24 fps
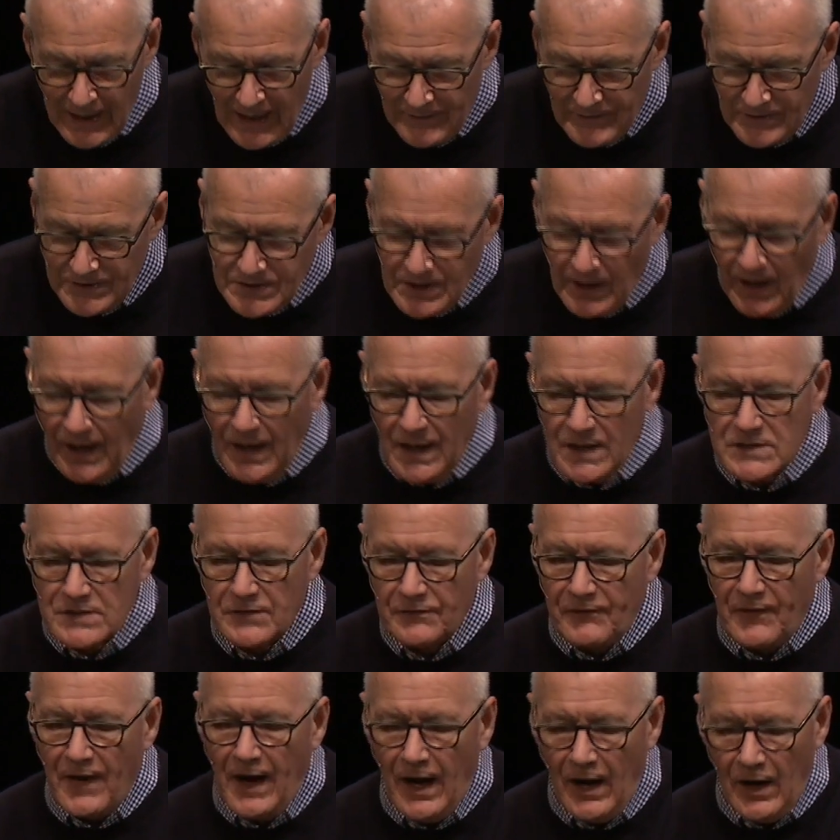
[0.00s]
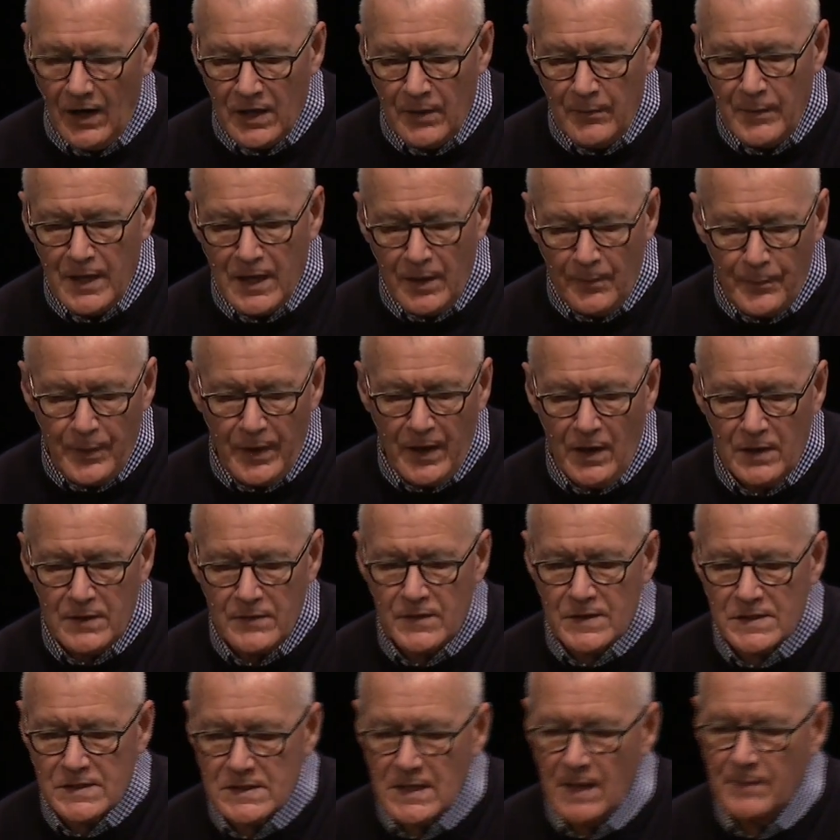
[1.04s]
And the tongue is a fire. It can be compared
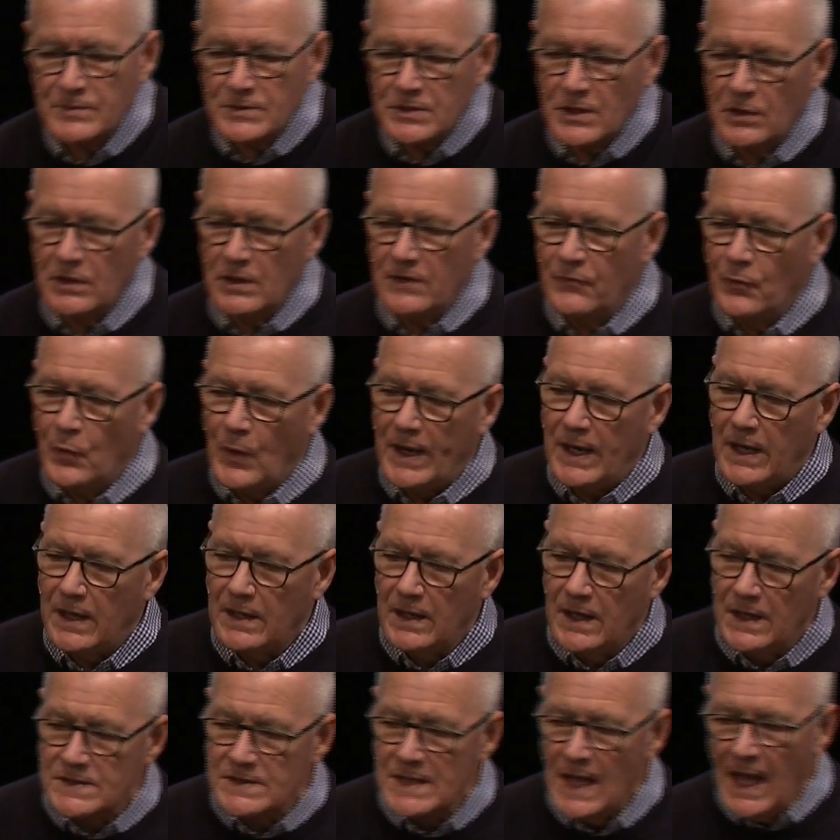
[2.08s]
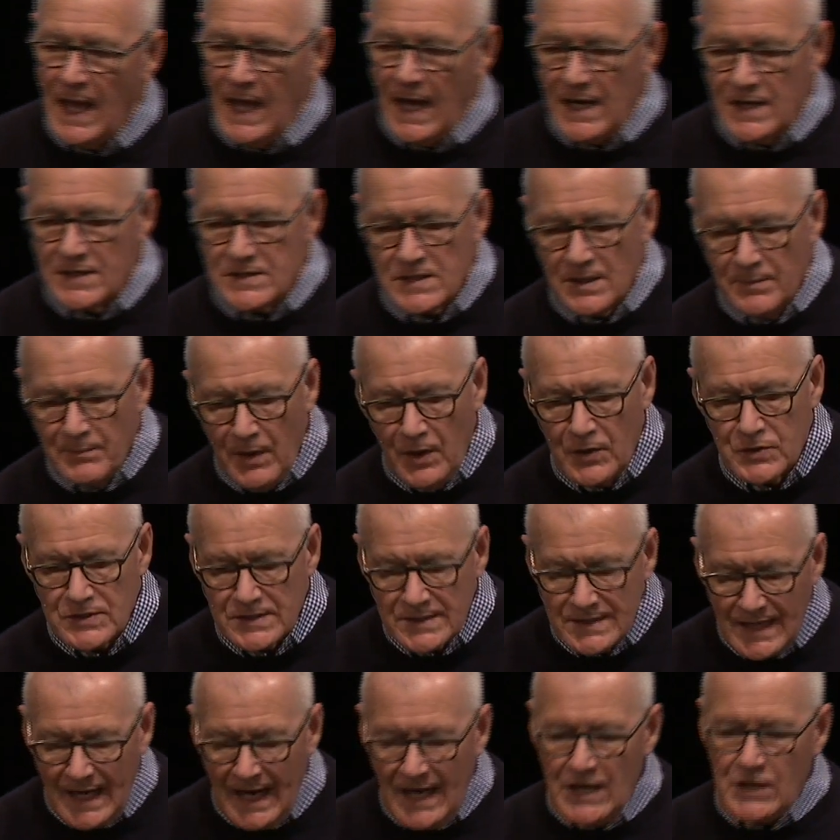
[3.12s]
to the sum total of wickedness and is the
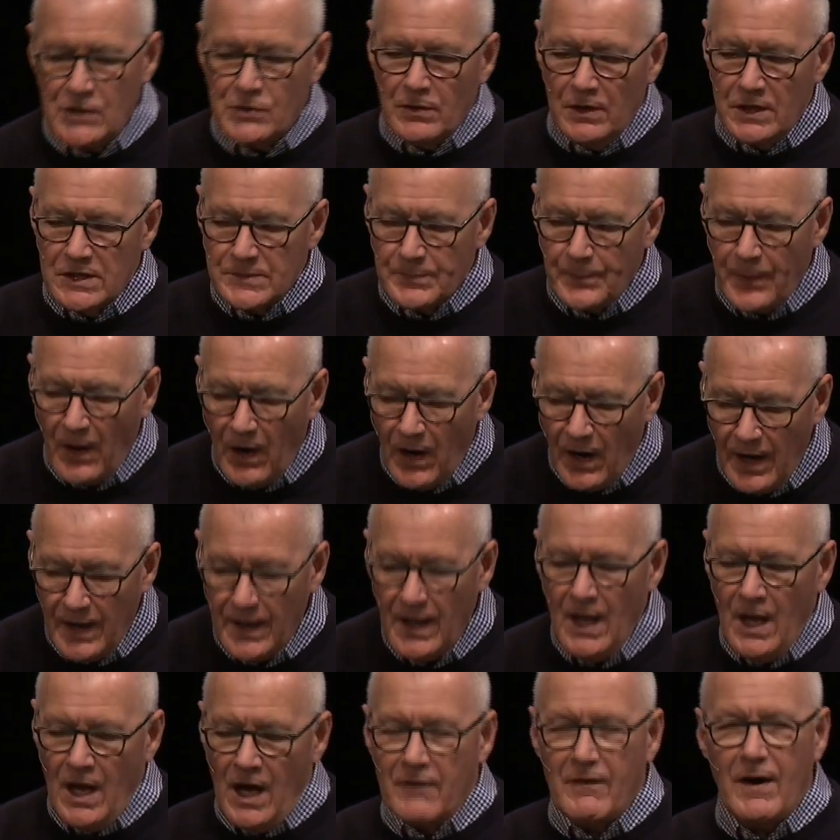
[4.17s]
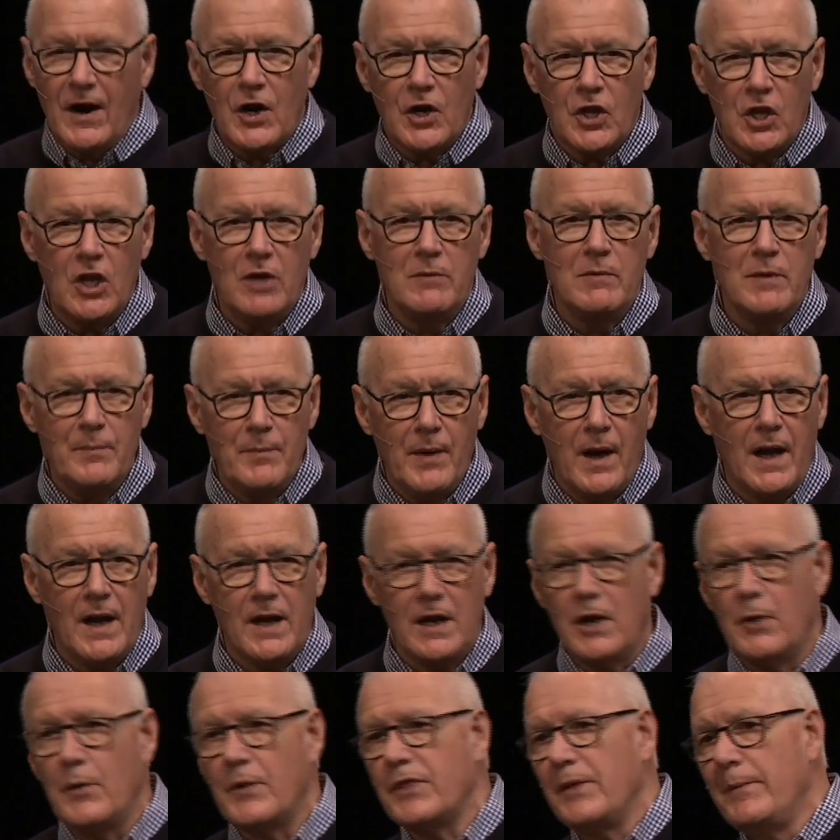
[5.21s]
most dangerous part of our human
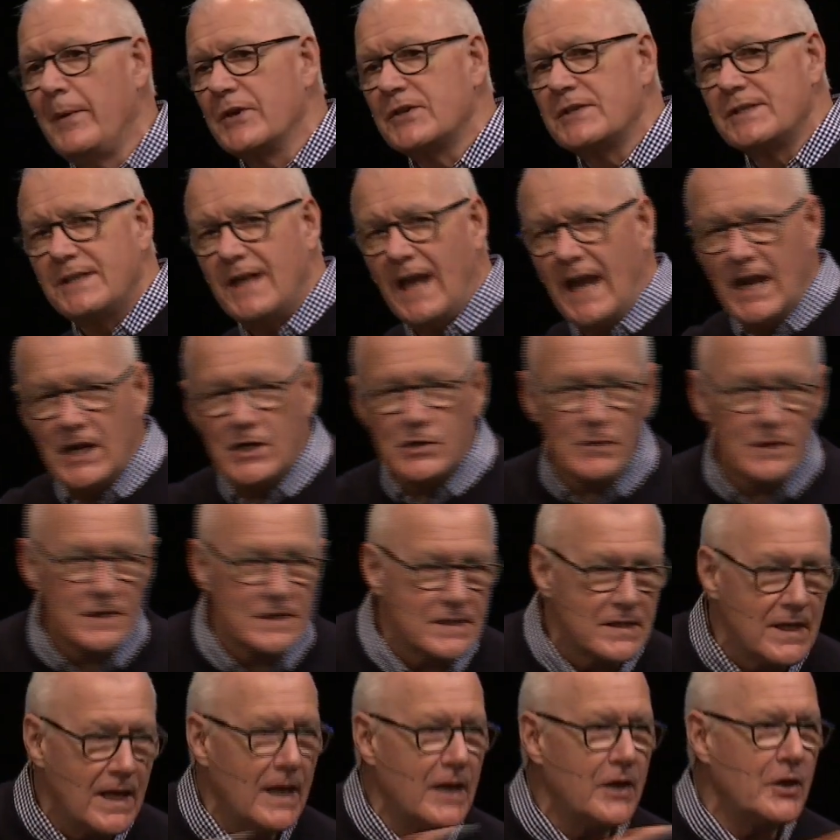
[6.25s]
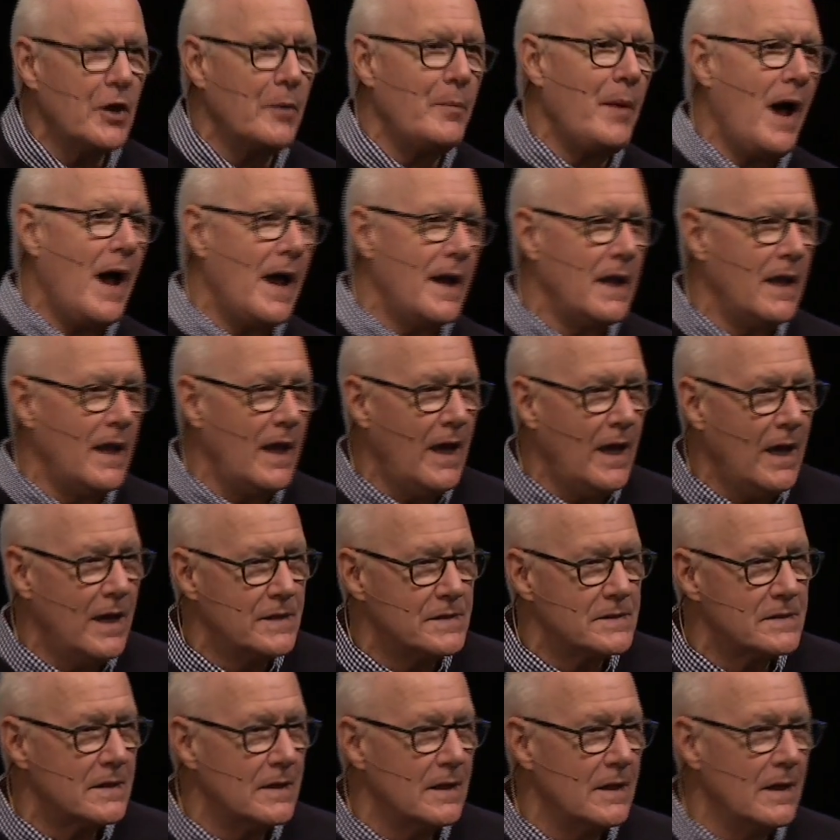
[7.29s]
body. You know what the most dangerous thing in your body
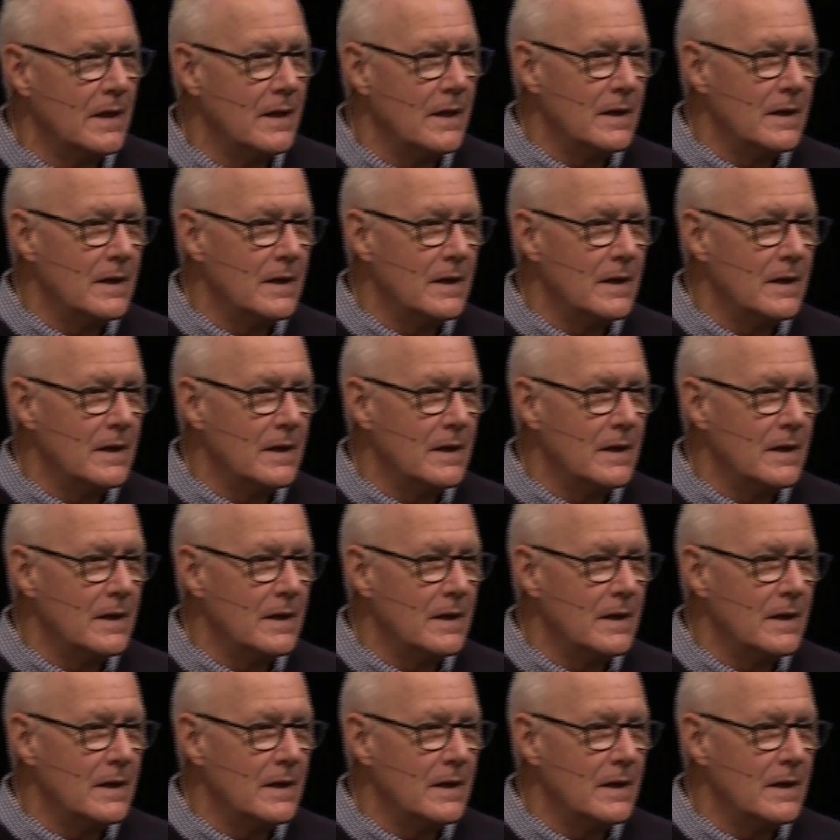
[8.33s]
is?